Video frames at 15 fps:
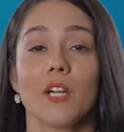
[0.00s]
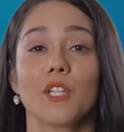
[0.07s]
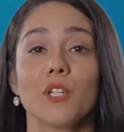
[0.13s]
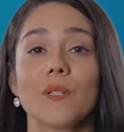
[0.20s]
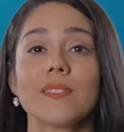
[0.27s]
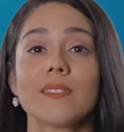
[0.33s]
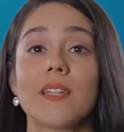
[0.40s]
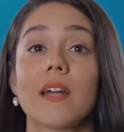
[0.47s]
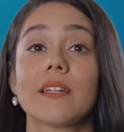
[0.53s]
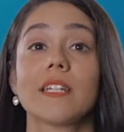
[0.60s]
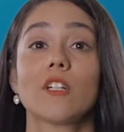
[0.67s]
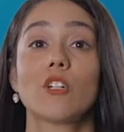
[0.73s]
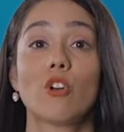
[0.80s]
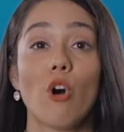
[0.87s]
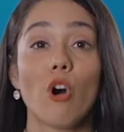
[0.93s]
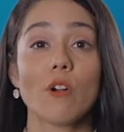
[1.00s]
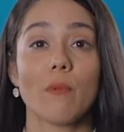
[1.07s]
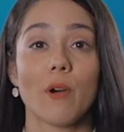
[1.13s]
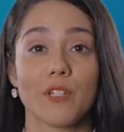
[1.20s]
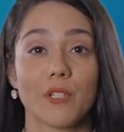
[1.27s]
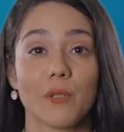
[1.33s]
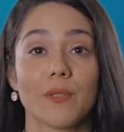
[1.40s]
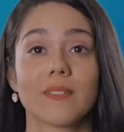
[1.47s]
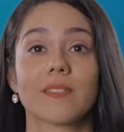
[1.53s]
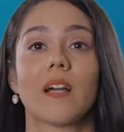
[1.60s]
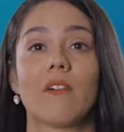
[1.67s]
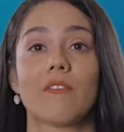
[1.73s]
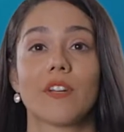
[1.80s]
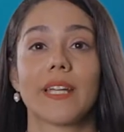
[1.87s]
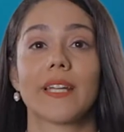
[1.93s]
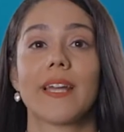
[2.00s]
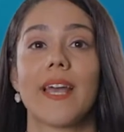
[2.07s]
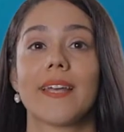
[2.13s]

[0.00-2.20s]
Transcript: You'll study core modules covering